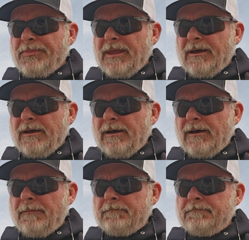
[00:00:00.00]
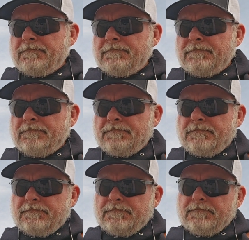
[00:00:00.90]

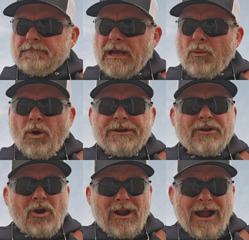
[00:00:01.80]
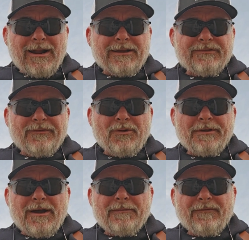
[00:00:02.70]
I worked in narcotics
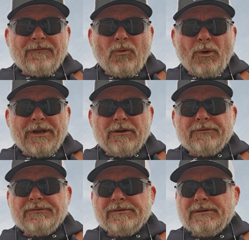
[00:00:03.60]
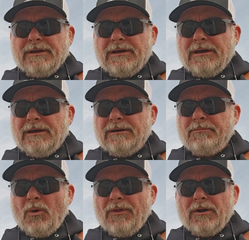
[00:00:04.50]
full-time for 4 years,
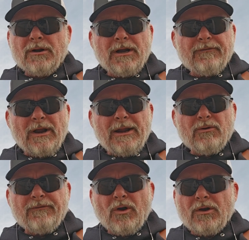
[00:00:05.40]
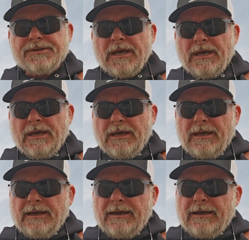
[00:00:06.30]
both undercover and overt.
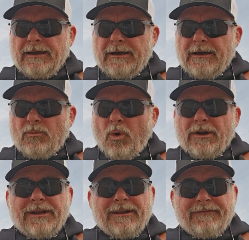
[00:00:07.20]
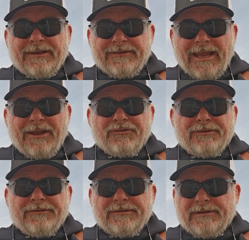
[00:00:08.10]
Worked in
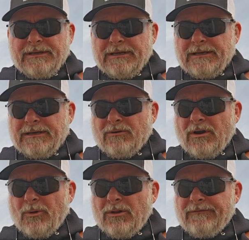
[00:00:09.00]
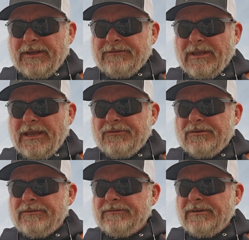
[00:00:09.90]
investigations, criminal
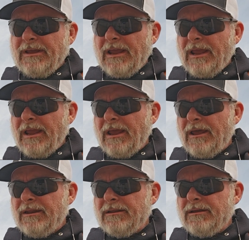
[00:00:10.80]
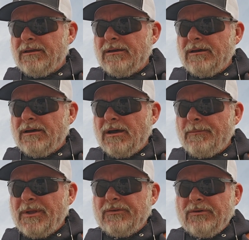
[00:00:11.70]
investigations, and
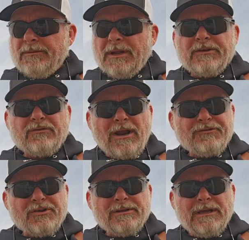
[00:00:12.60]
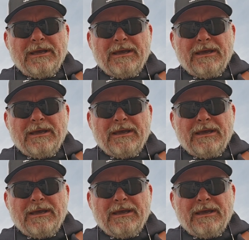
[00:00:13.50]
up into administration.